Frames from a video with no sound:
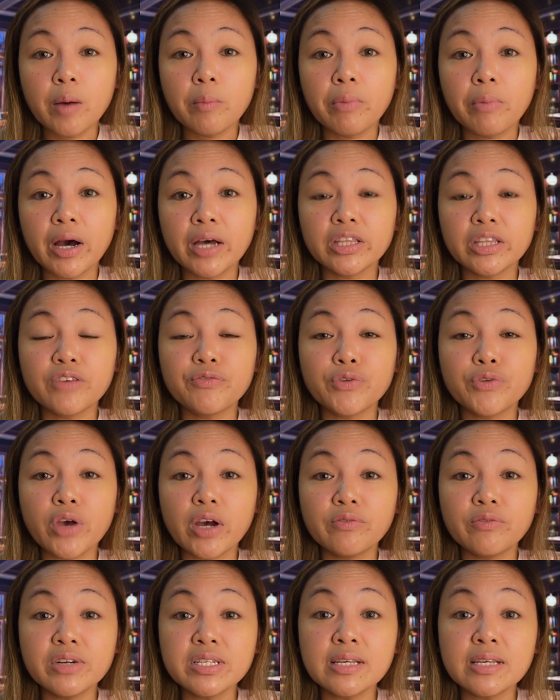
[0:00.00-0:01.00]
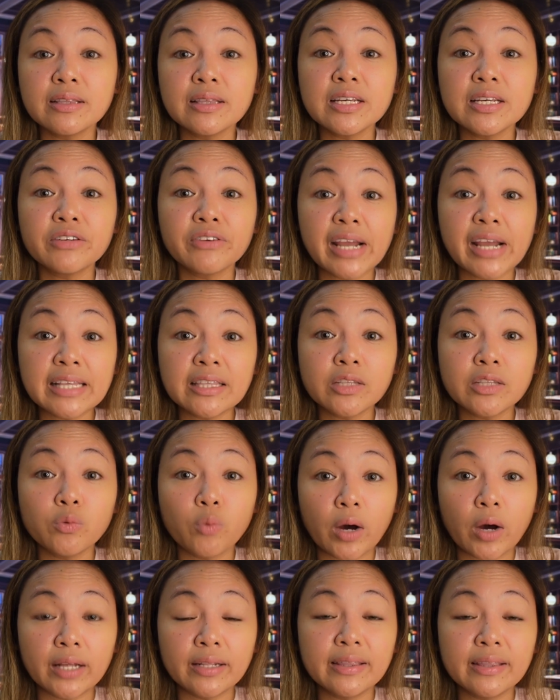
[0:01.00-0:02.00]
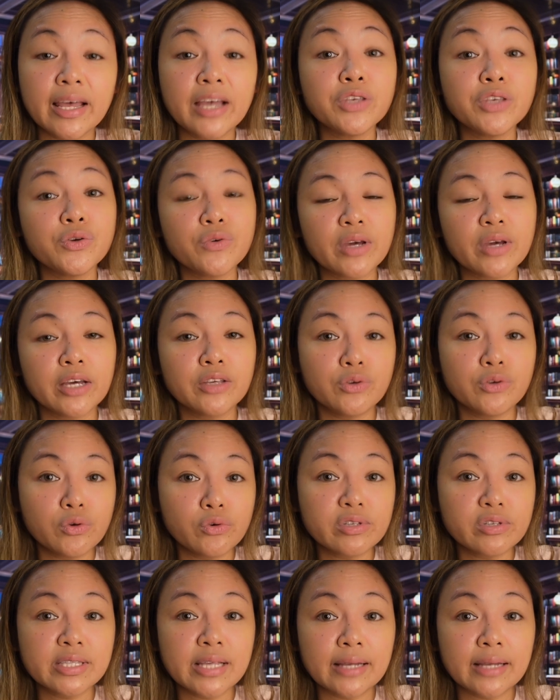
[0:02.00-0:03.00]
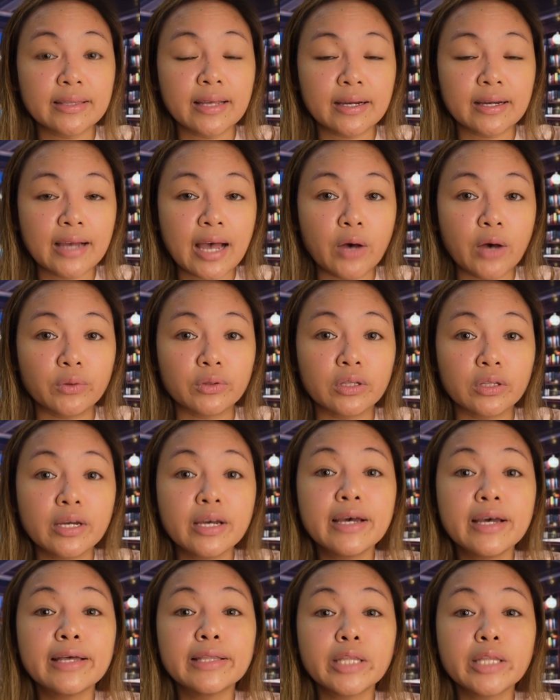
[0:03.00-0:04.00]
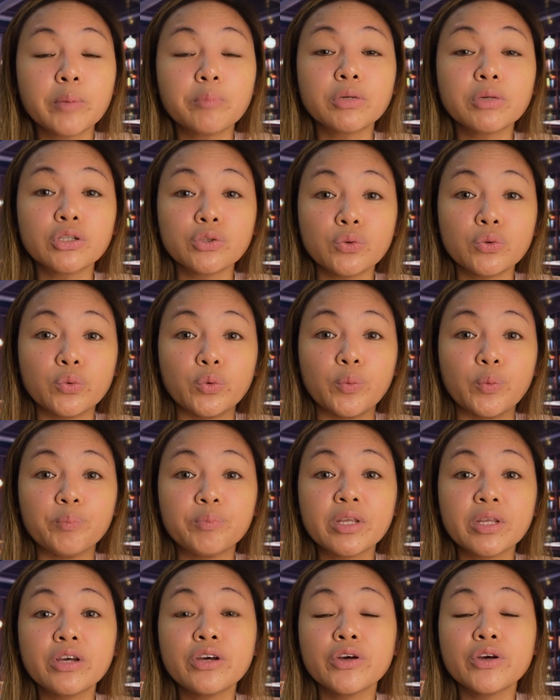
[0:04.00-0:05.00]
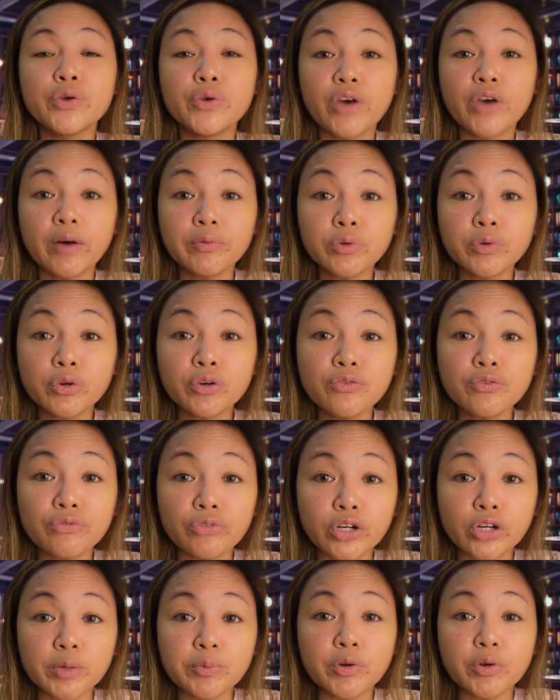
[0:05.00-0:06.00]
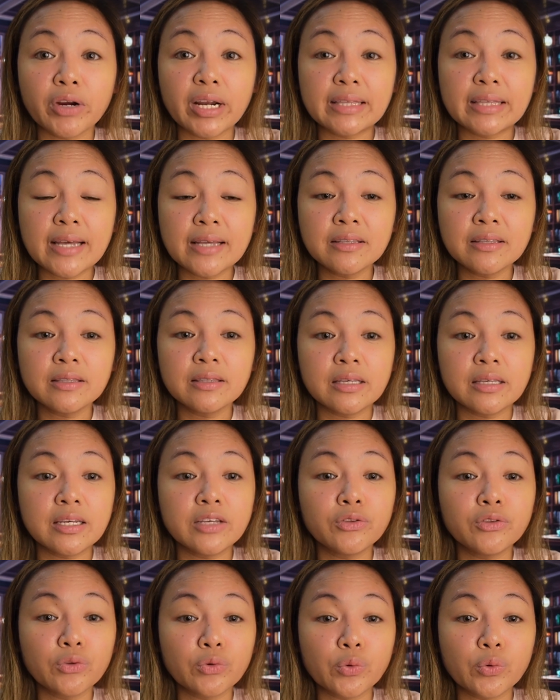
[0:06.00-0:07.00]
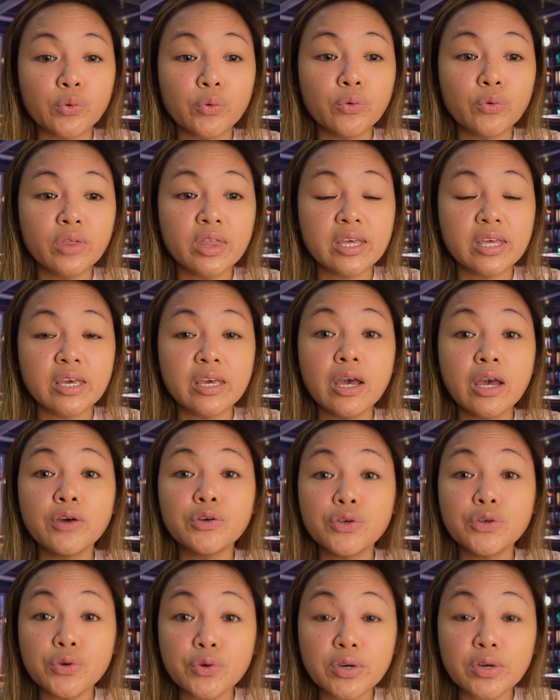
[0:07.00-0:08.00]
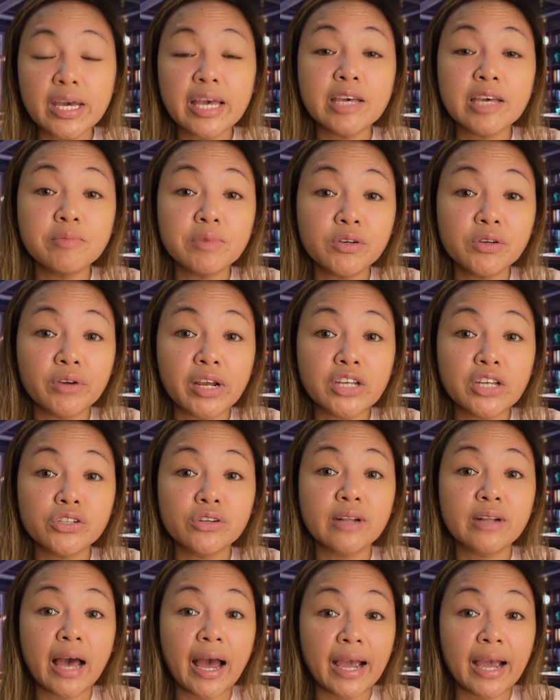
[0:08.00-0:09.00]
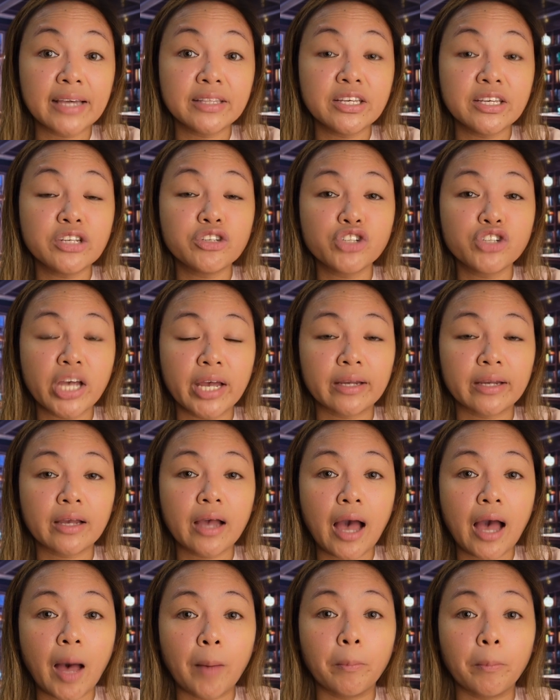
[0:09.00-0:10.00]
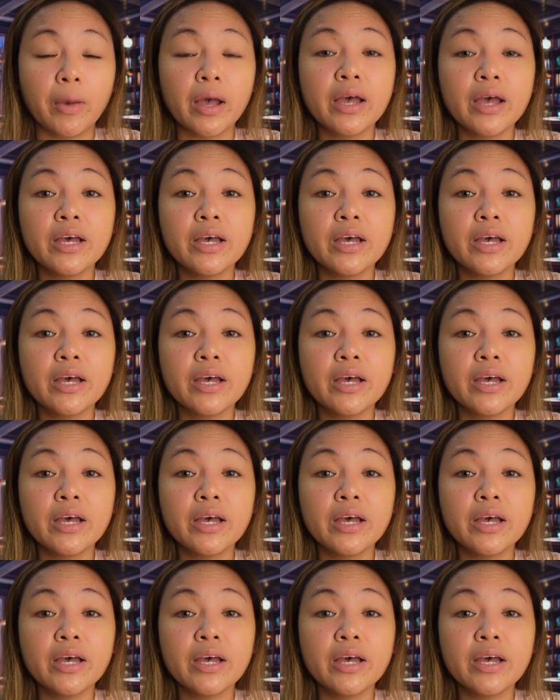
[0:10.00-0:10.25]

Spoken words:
But if you have recently created one, then you can use that account. Number two, you have to confirm your identity through the UK Immigration ID Check app.